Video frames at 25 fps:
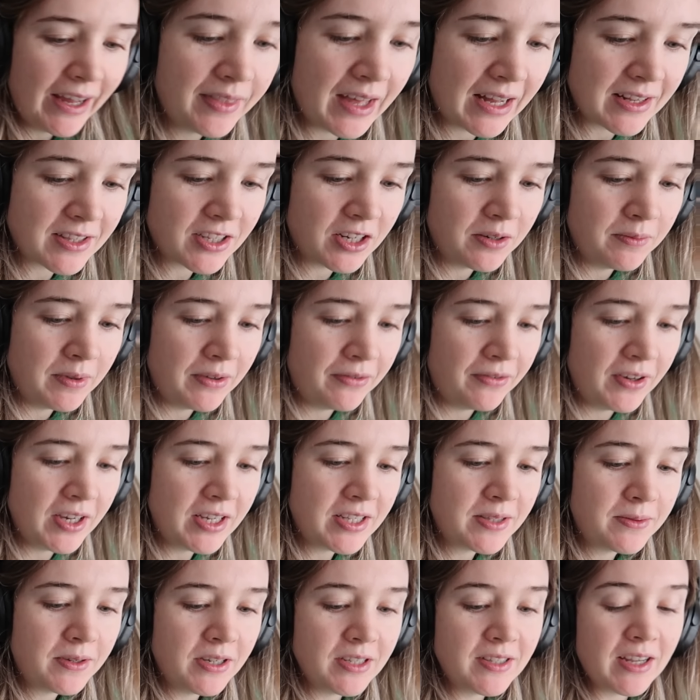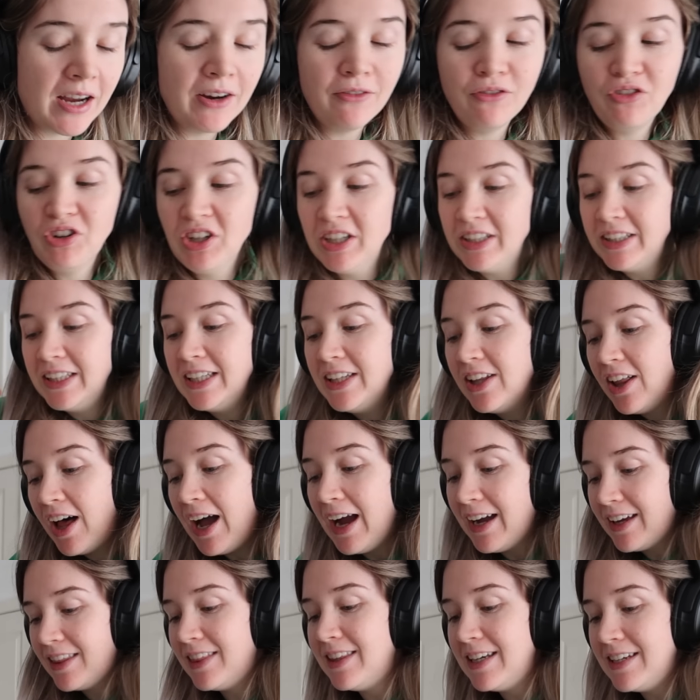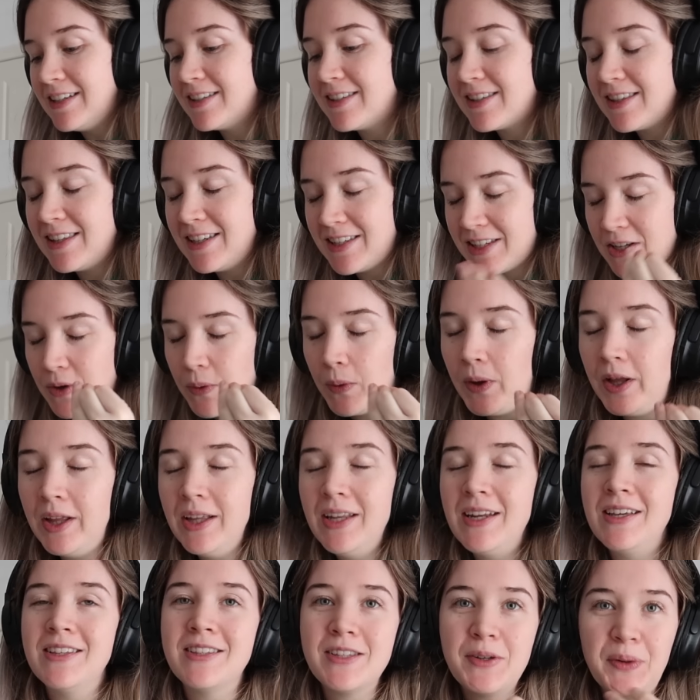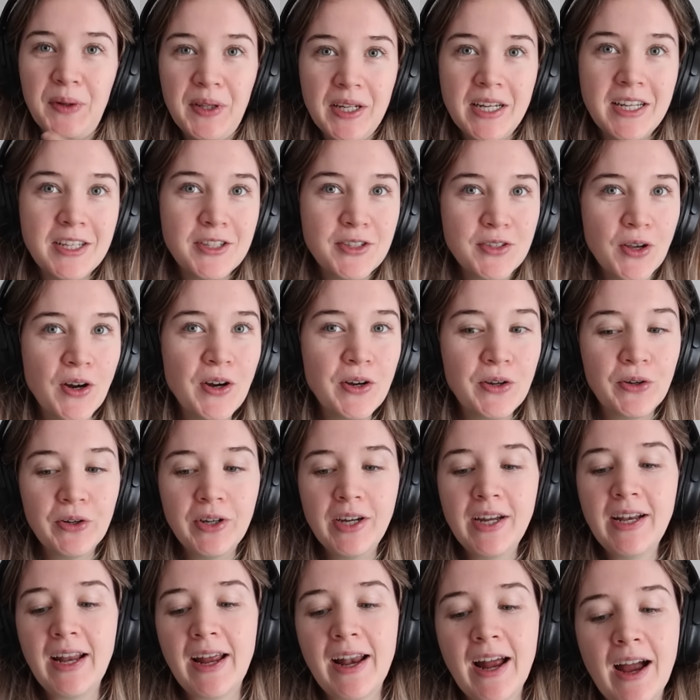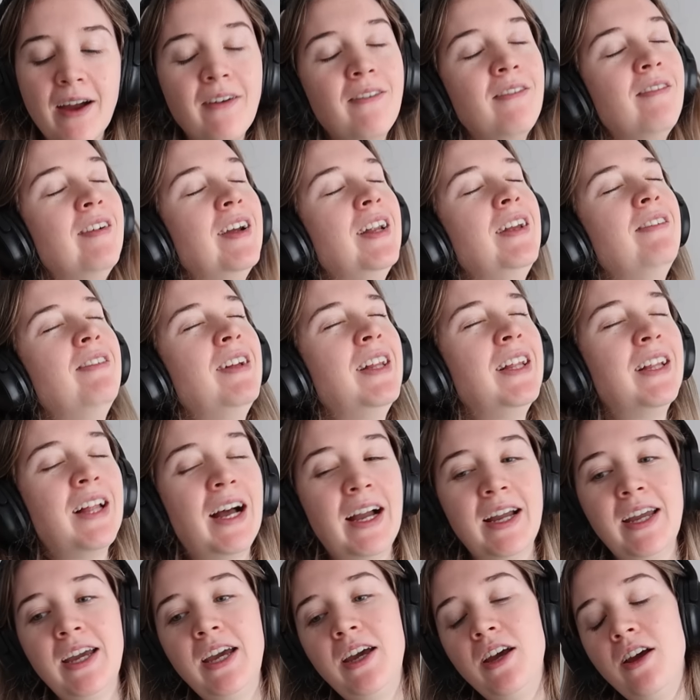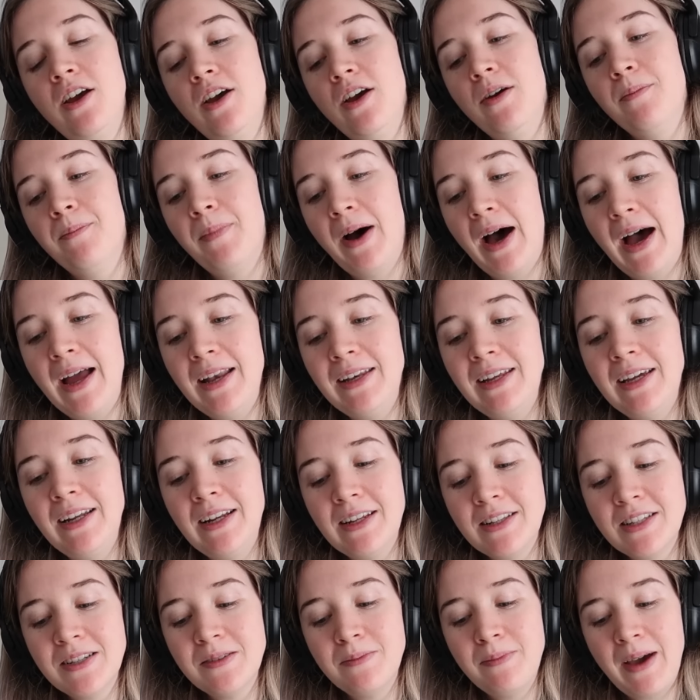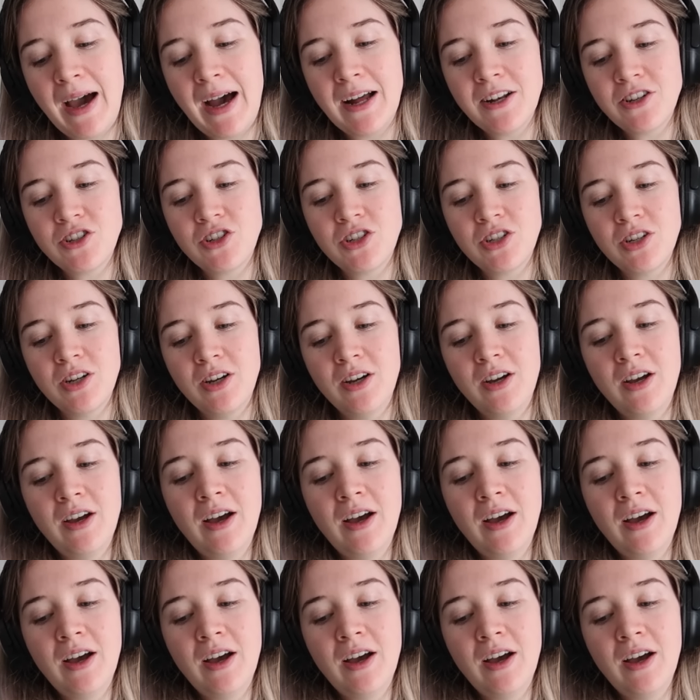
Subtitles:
That's gonna be fixed because I really like this quality. This quality is so good and I really, really like it, but I need it to match.